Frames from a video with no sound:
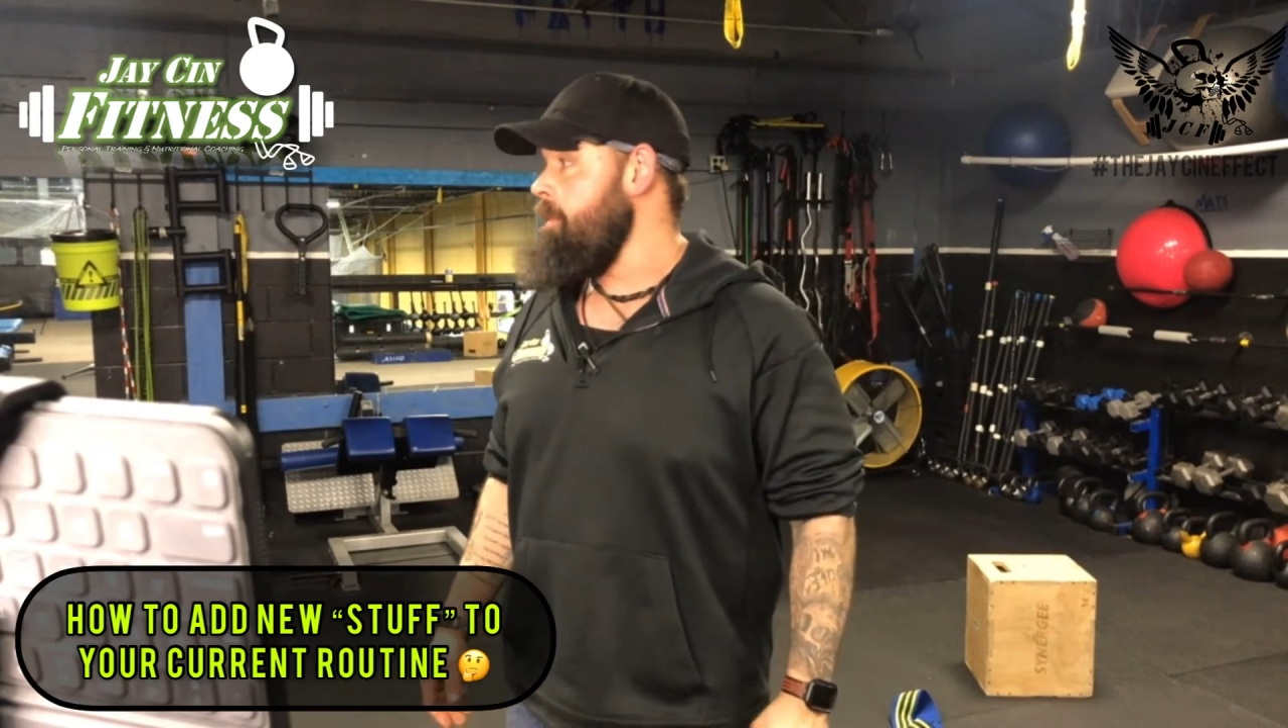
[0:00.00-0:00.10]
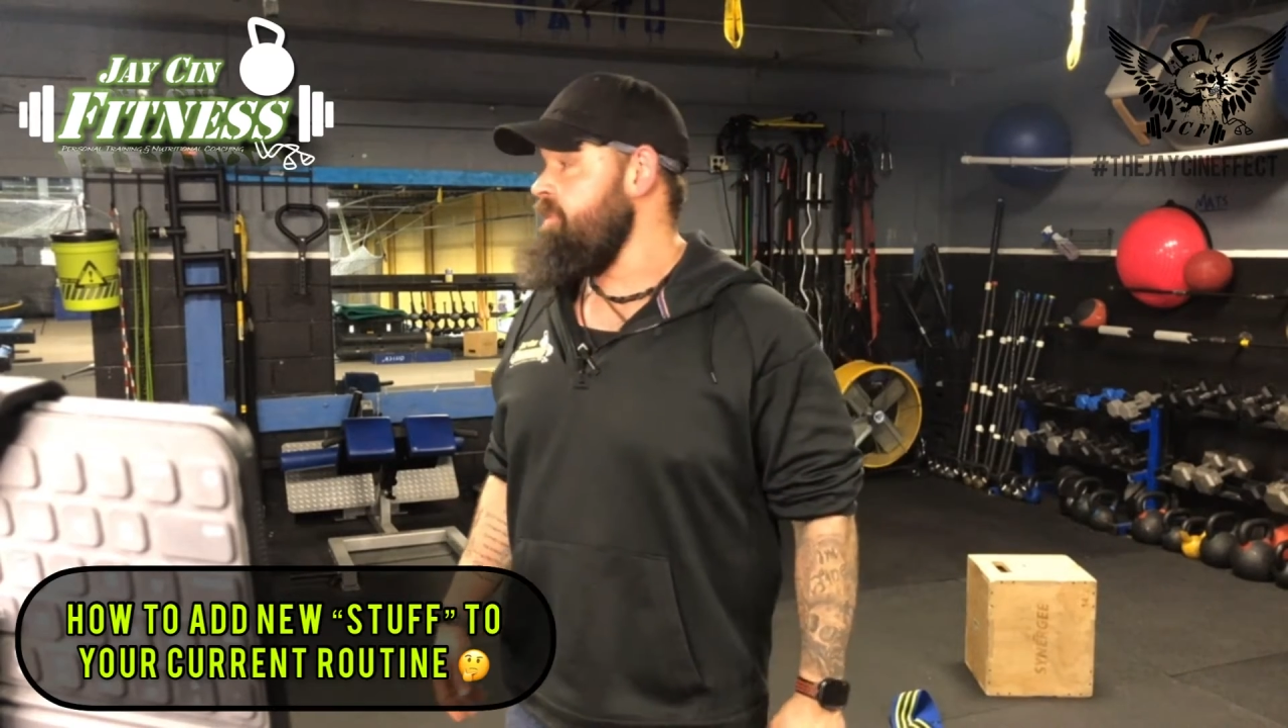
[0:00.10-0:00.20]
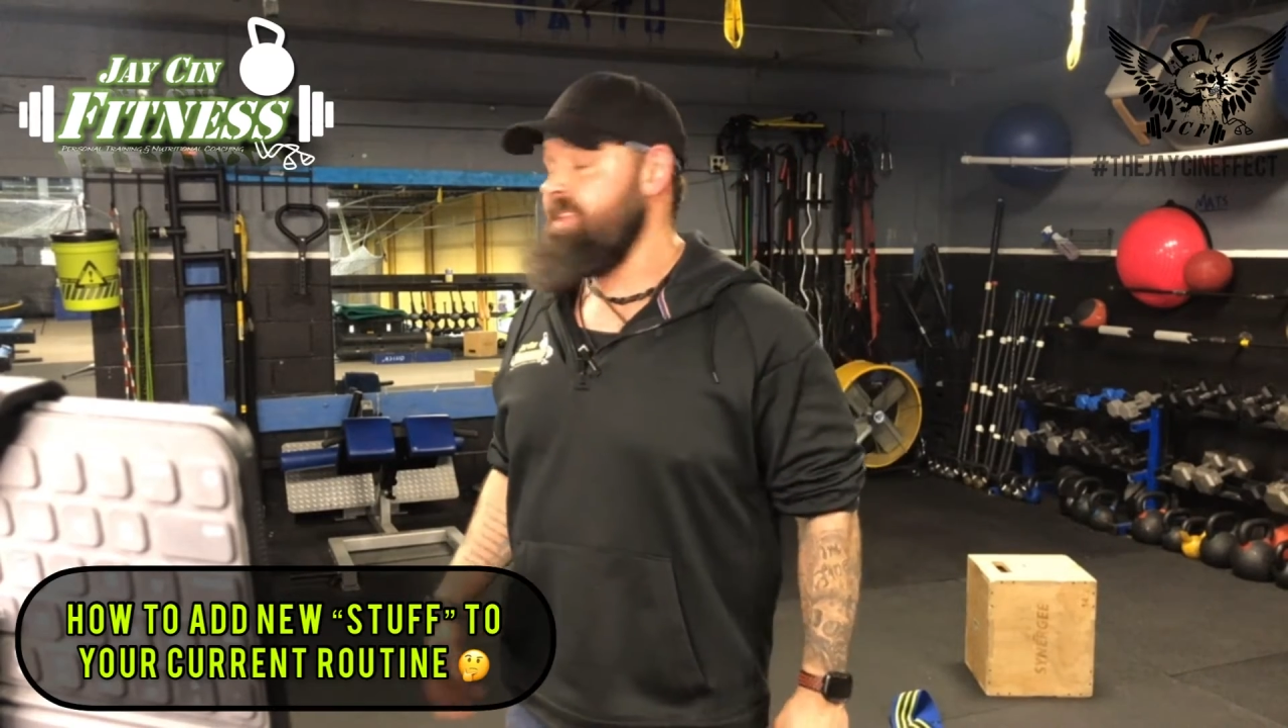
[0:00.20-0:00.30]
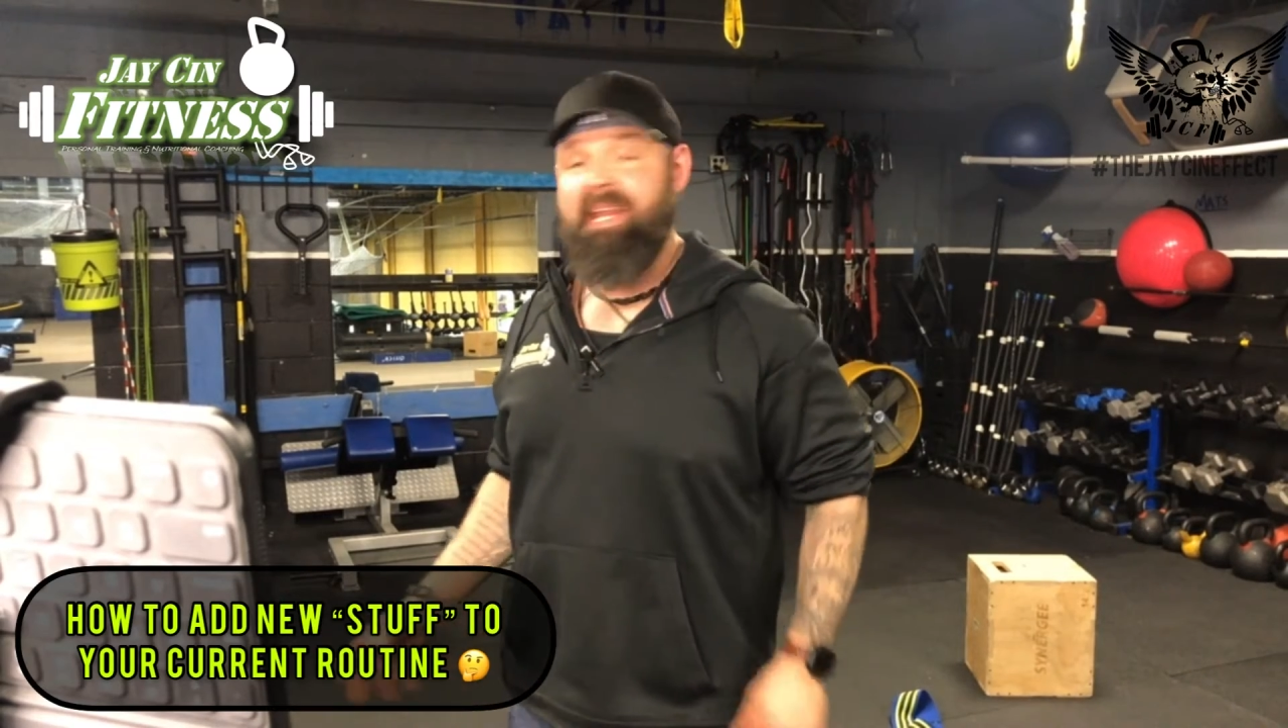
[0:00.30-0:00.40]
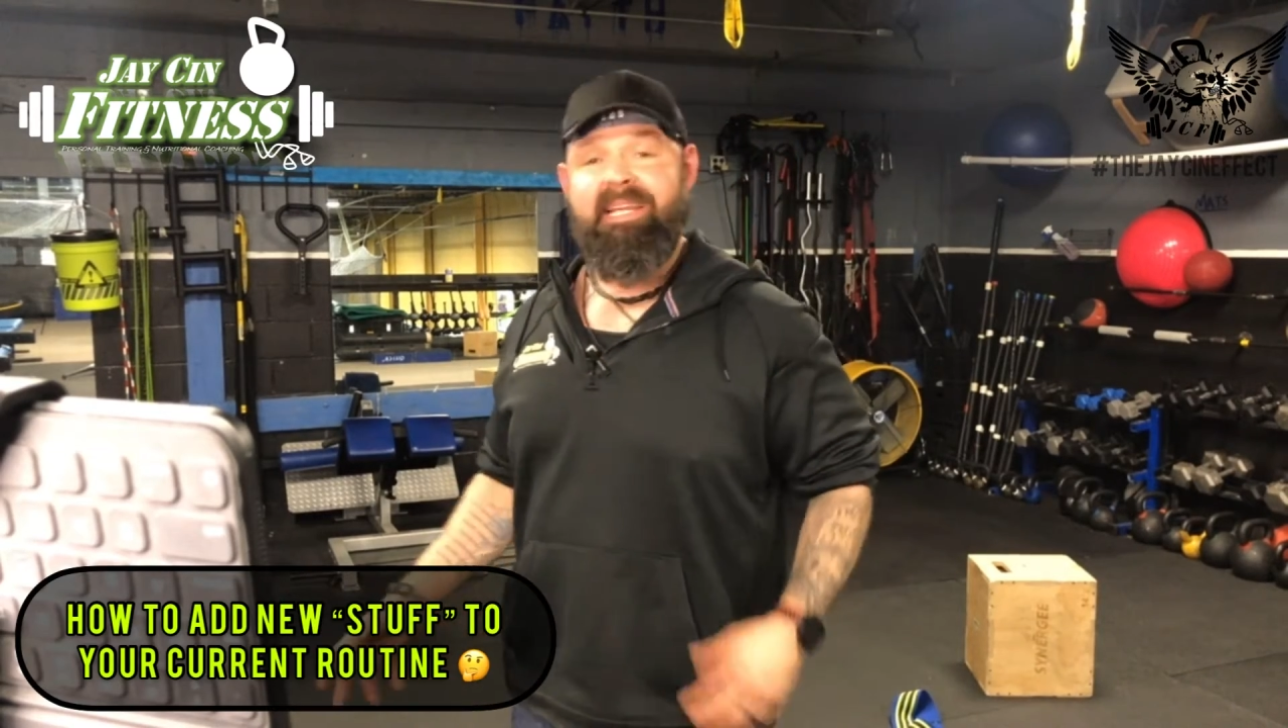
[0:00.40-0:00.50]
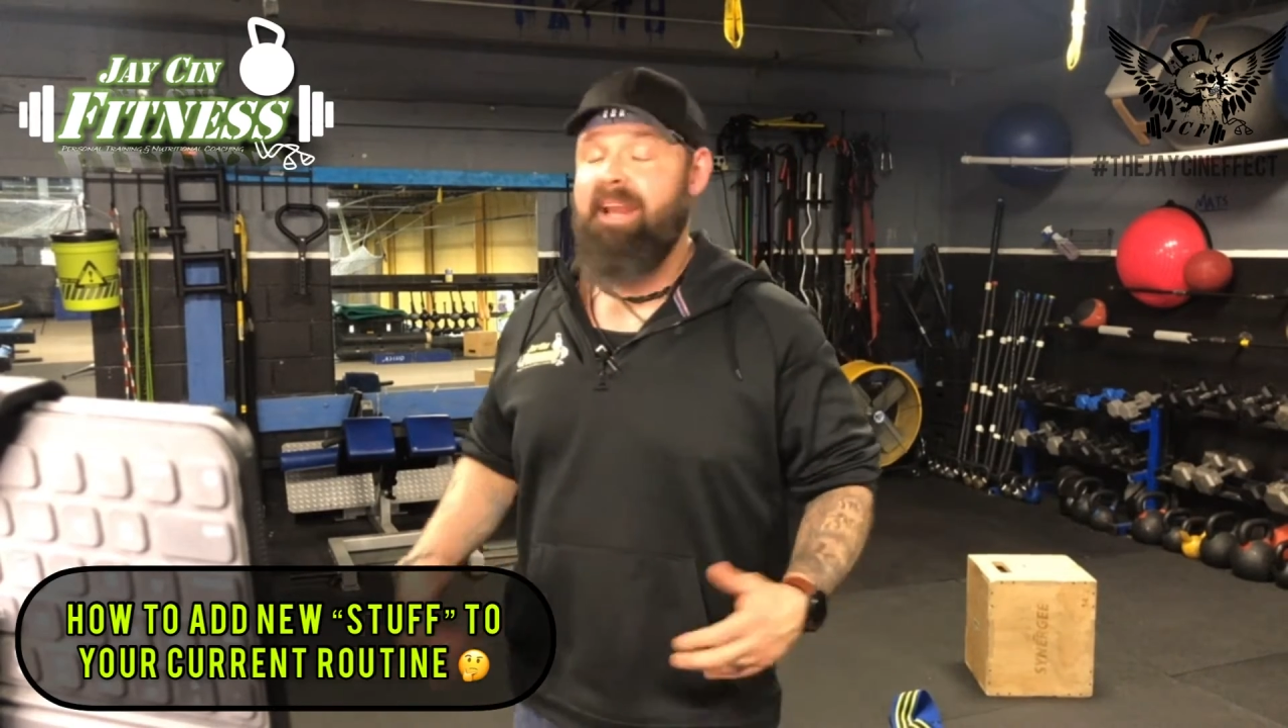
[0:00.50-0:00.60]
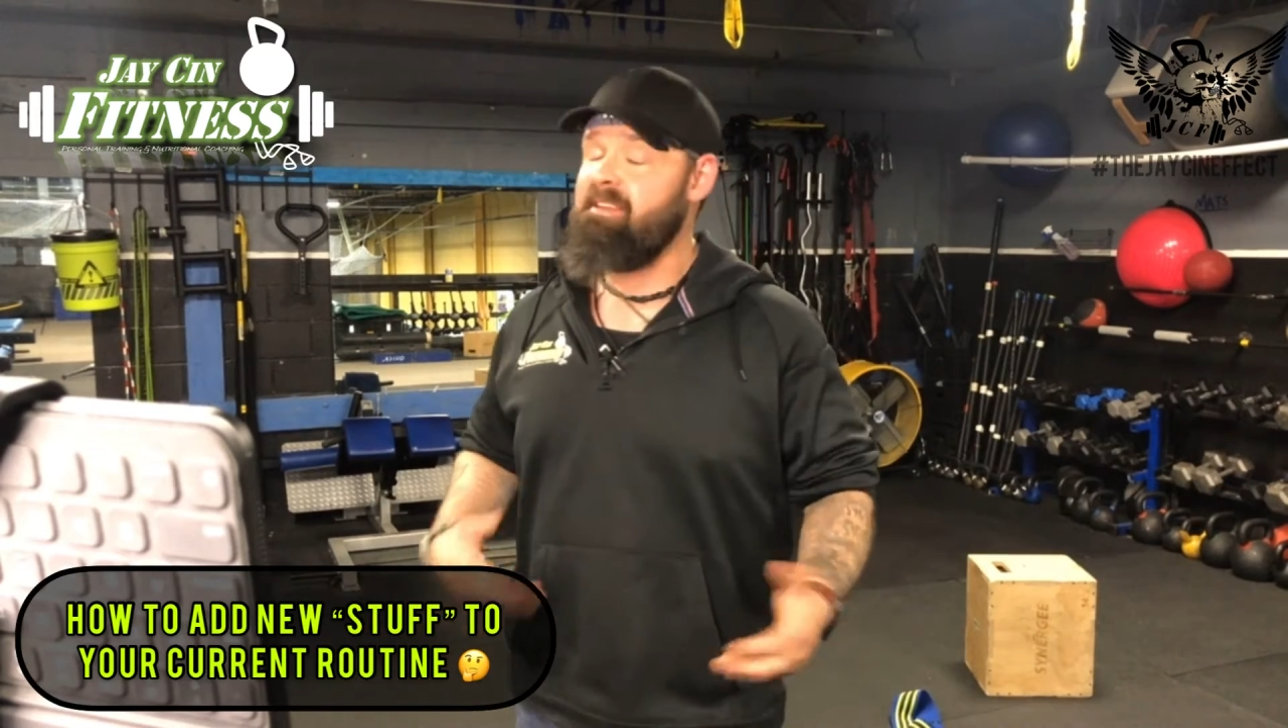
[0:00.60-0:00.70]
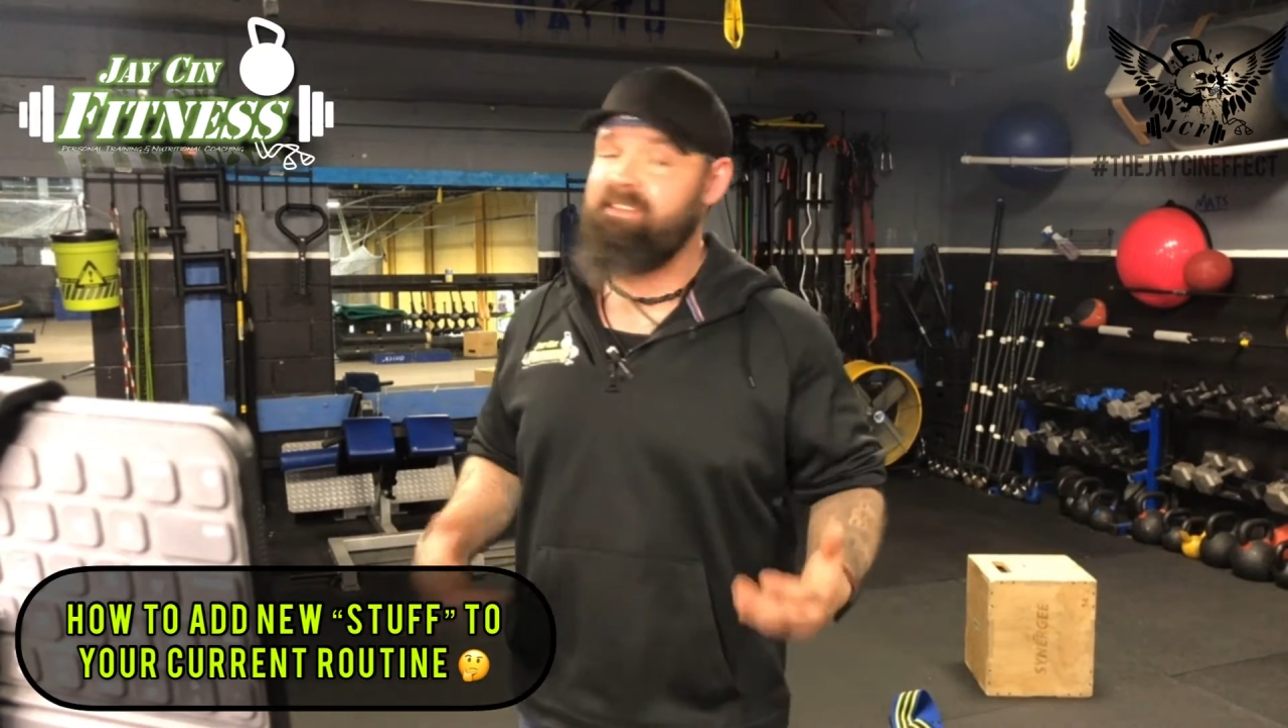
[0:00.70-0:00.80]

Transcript: if there's any kind of